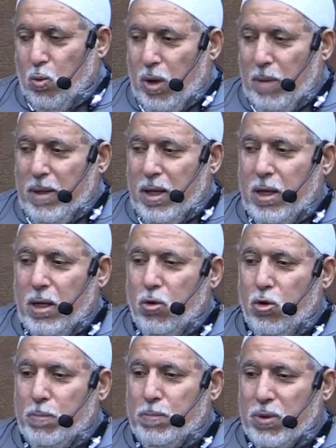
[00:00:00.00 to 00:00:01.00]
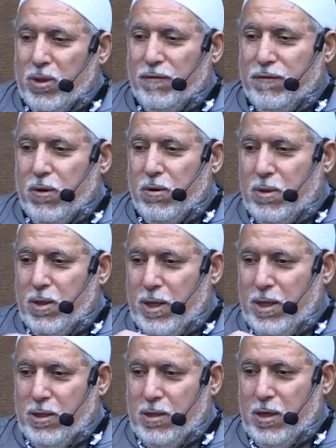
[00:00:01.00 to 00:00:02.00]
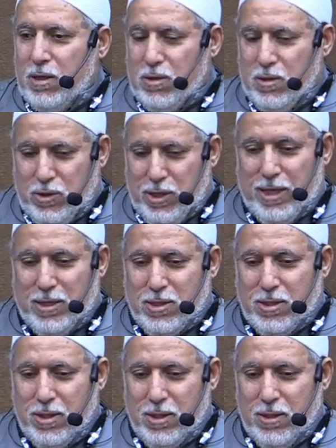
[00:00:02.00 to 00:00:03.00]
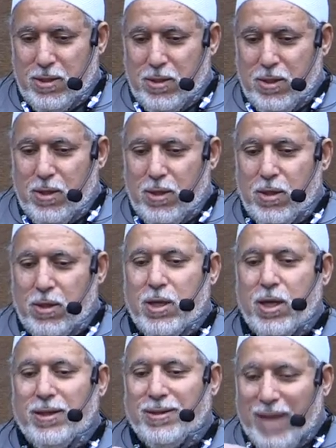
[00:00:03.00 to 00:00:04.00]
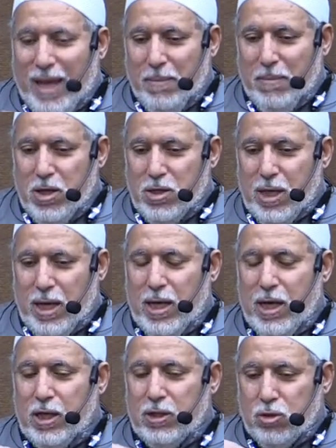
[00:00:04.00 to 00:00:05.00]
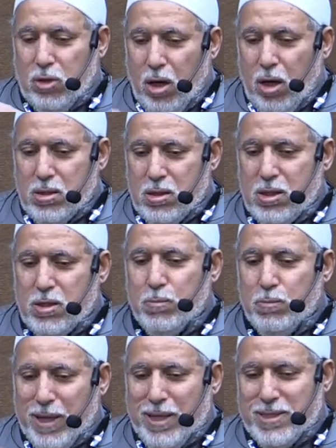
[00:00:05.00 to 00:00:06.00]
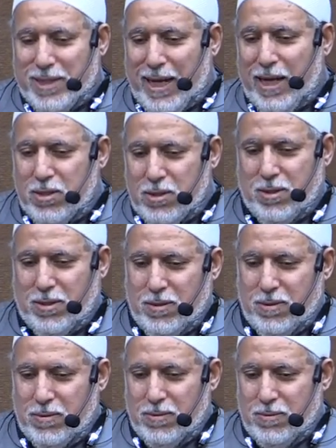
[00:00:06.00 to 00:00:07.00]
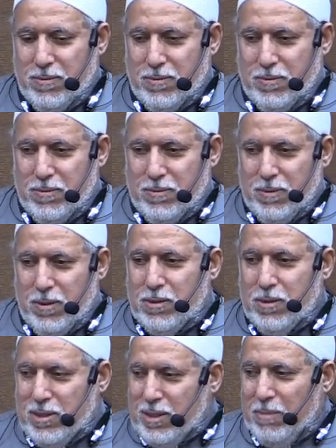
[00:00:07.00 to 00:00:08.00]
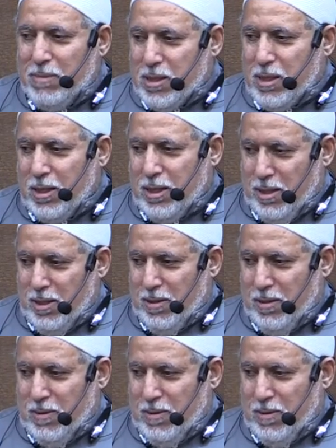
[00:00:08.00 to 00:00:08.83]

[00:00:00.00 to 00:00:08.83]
Women who put the phone in their chest, they damage and it causes breast cancer. It's the same study.